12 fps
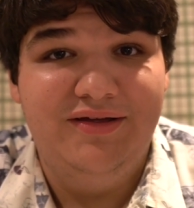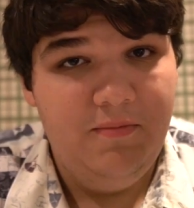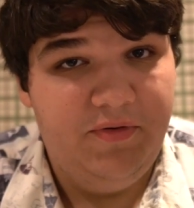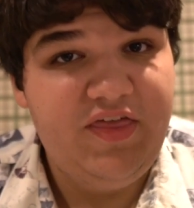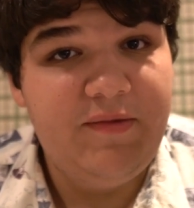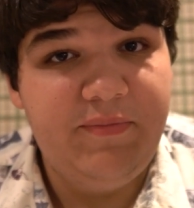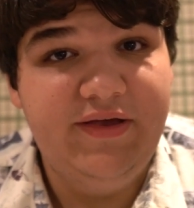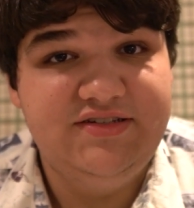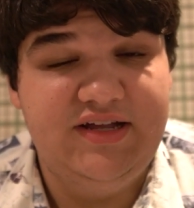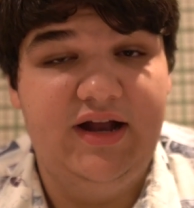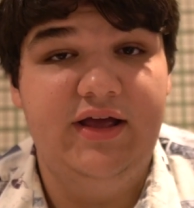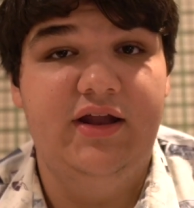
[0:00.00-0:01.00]
But that being
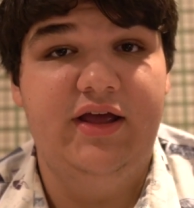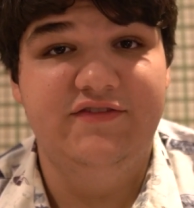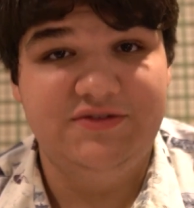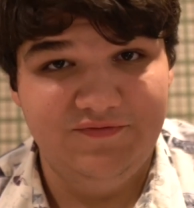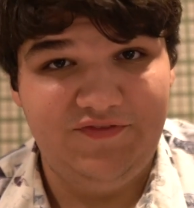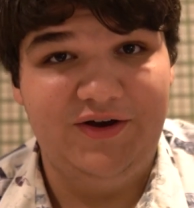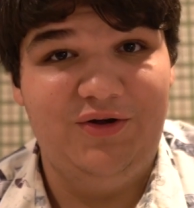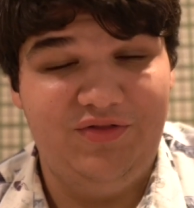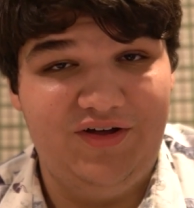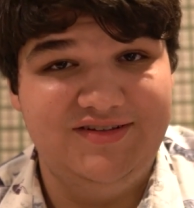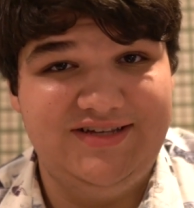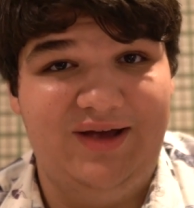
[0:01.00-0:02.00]
said, I'm going to give some final
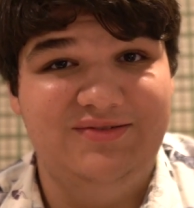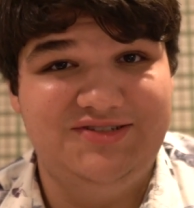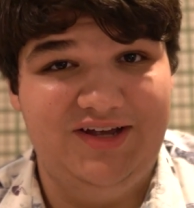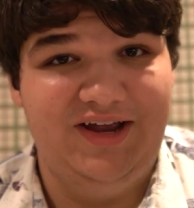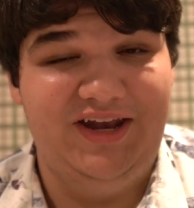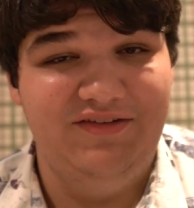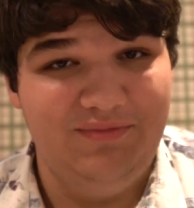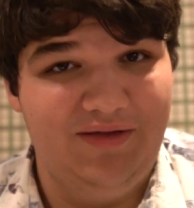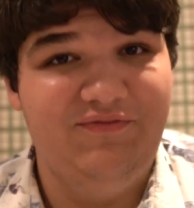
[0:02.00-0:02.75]
thoughts outside, give my